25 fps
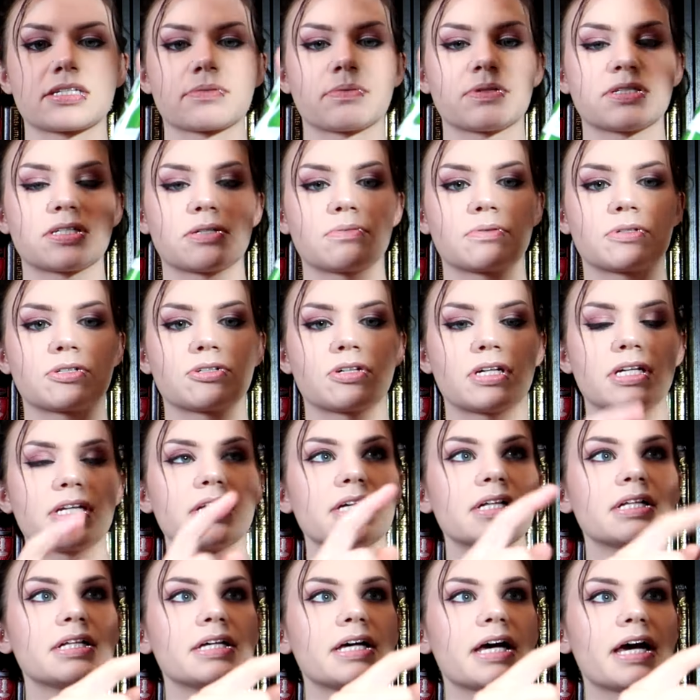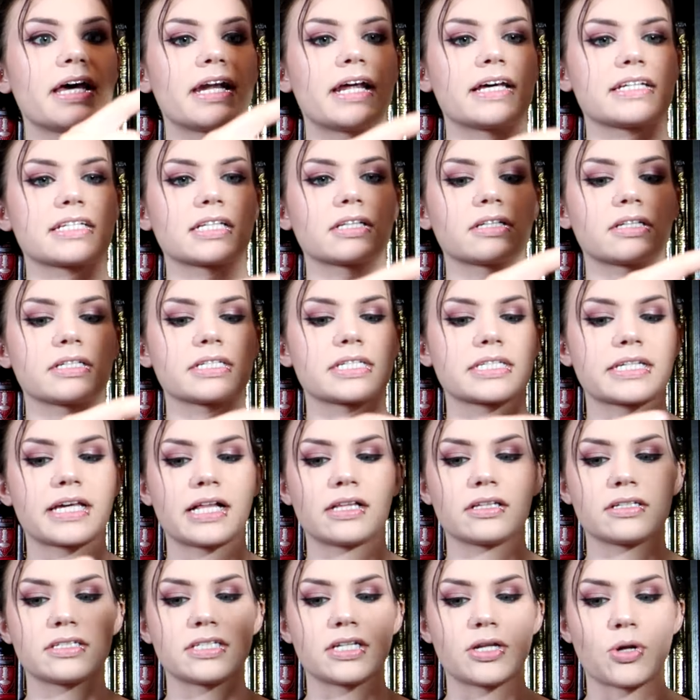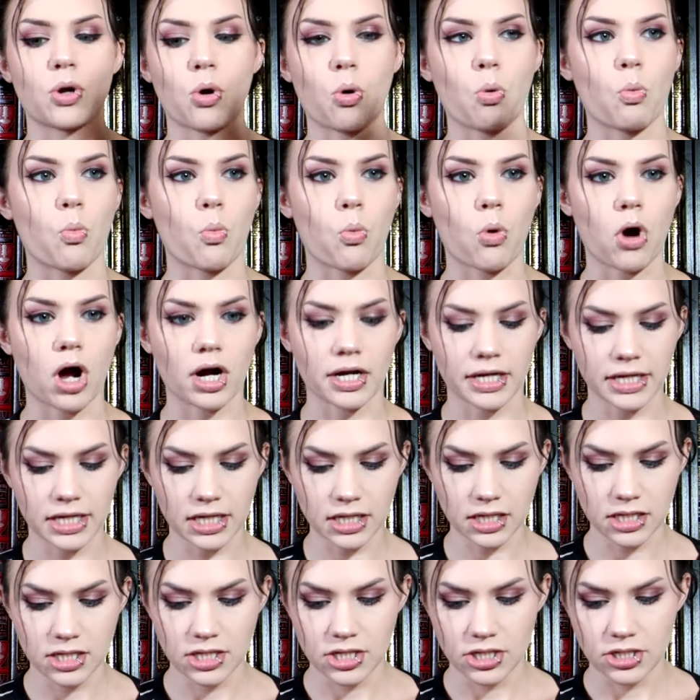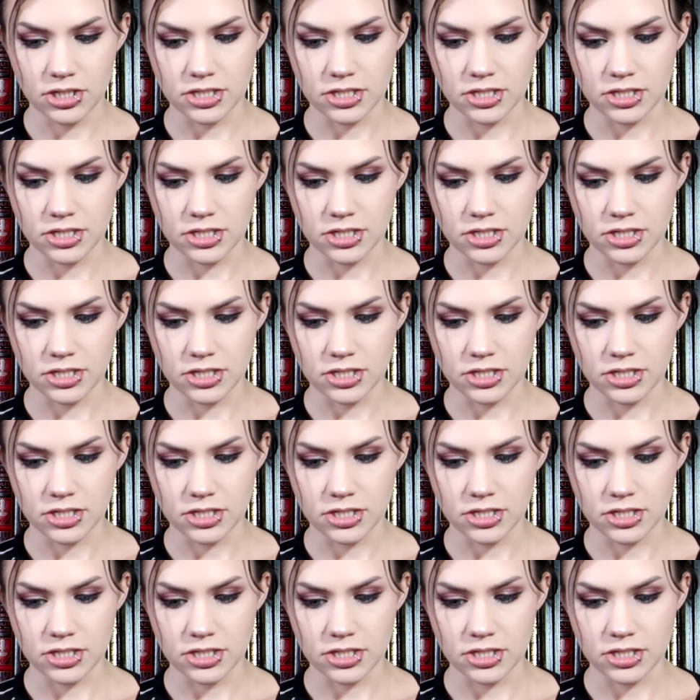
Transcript: Twisted Retreat and has a little skeleton walking.